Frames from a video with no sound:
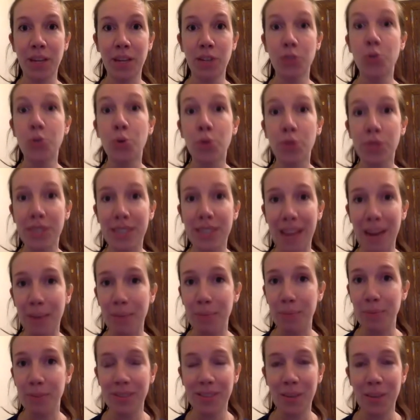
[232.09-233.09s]

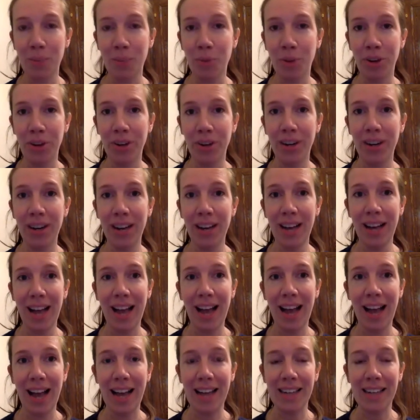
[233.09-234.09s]
doorstep someone
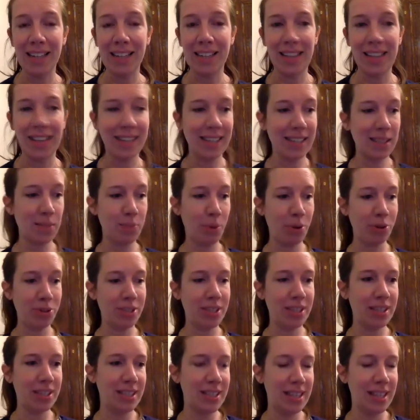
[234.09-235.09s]
and they
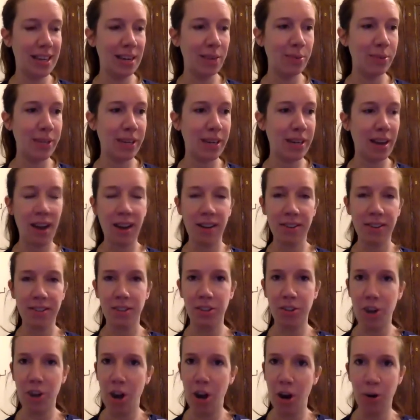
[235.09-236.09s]
spotted that there was a
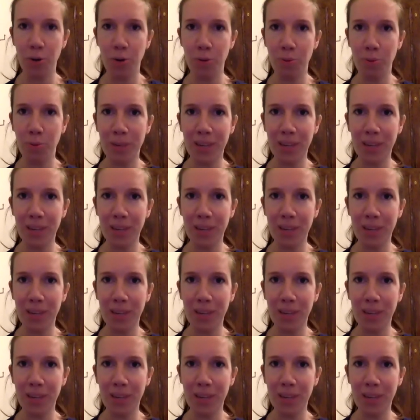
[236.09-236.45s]
garden gnome